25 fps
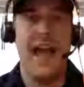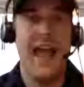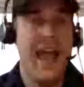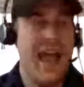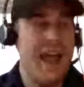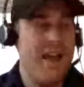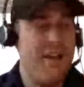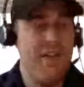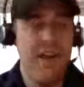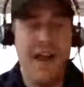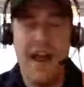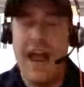
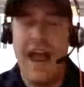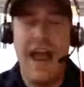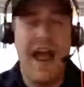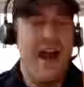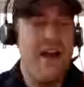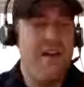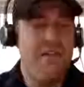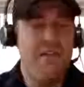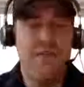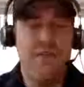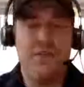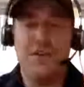Every,
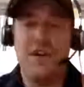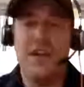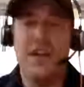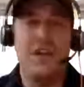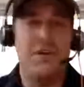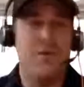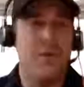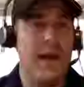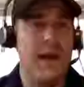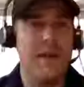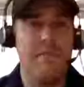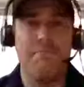every
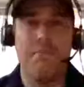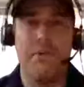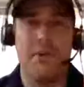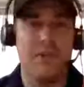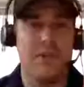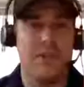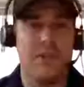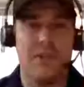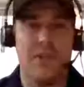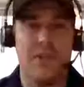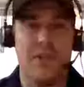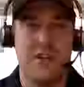great
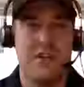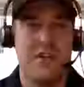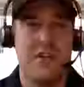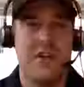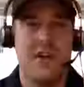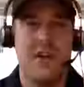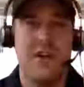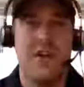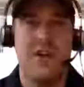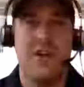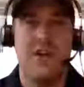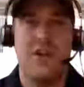person
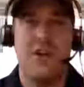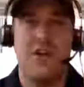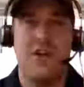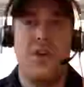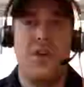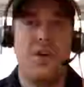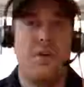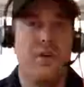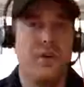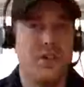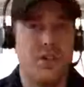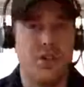
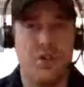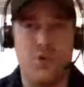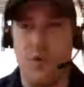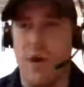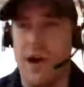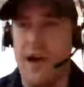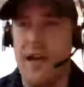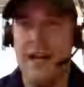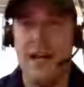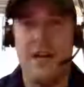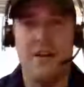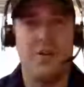who is
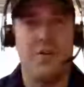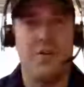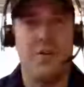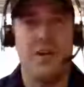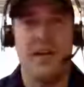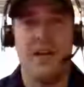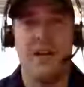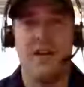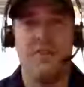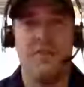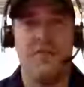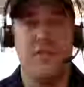great at
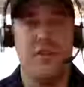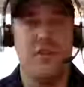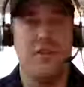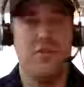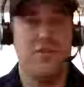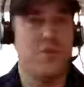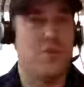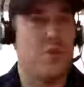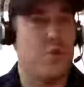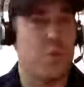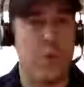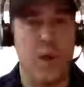doing
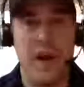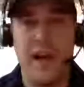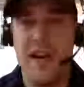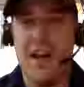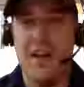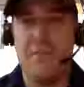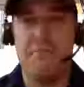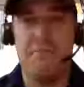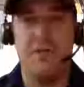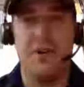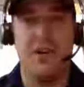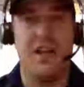interviews,
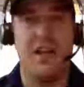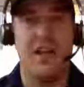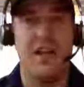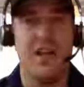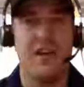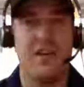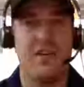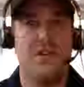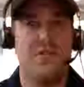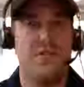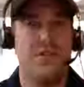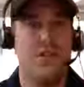great at booking
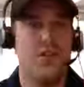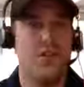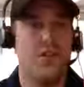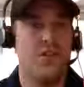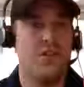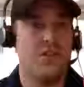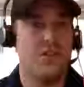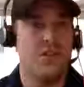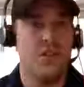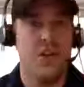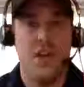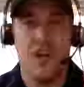
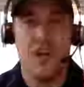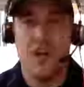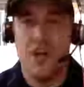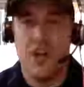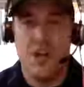interviews,